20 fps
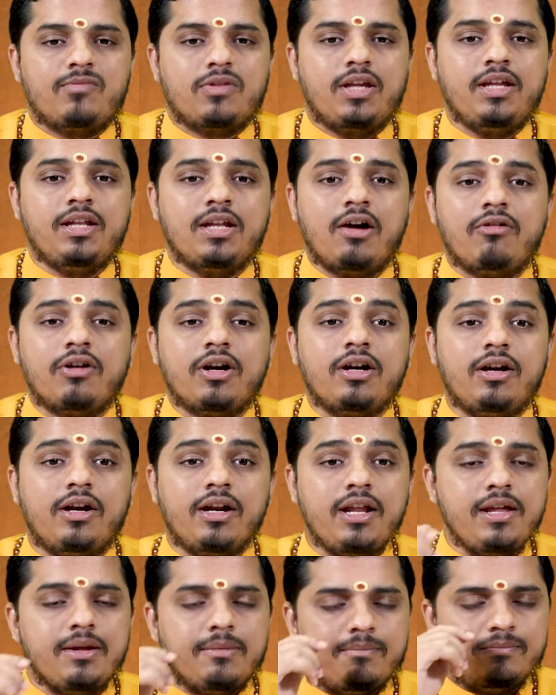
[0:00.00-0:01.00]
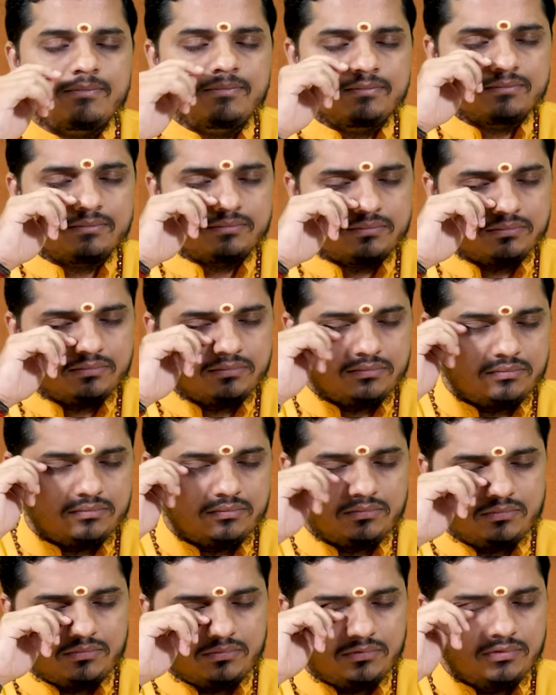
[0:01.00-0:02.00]
In our dream,
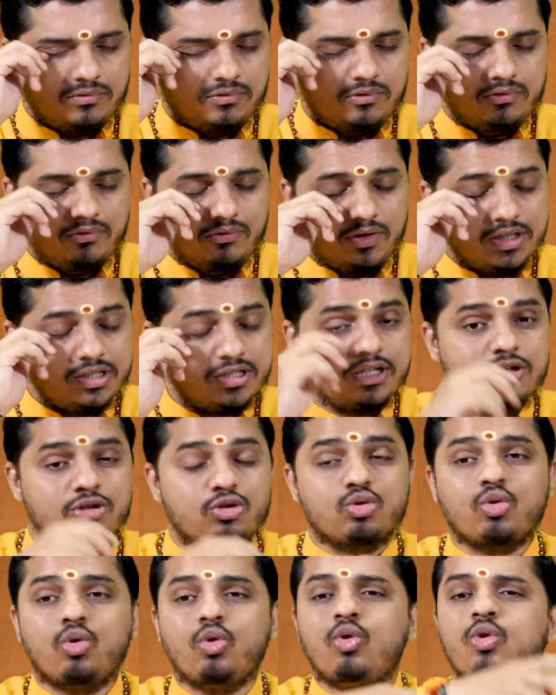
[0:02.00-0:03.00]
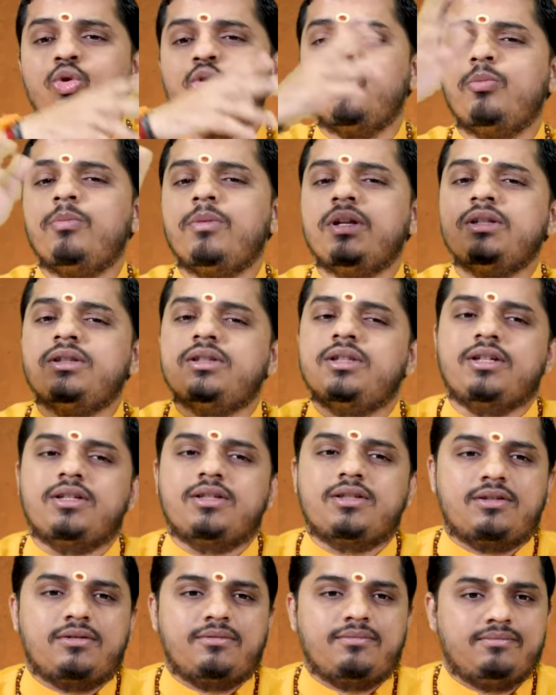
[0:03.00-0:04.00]
we see so many
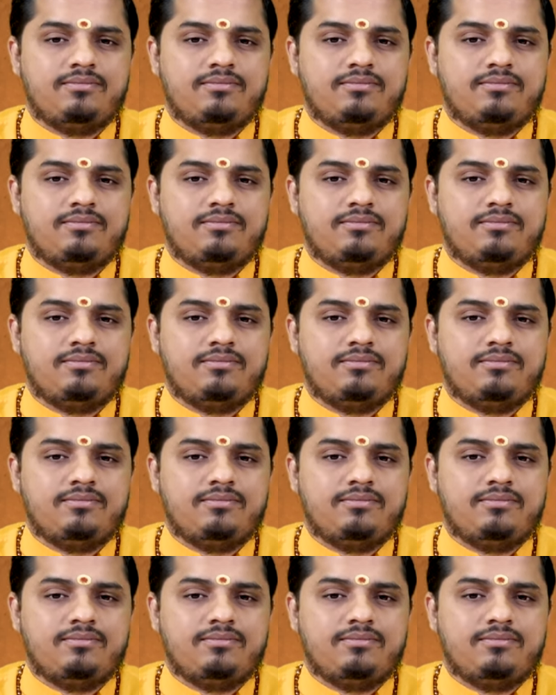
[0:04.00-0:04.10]
things.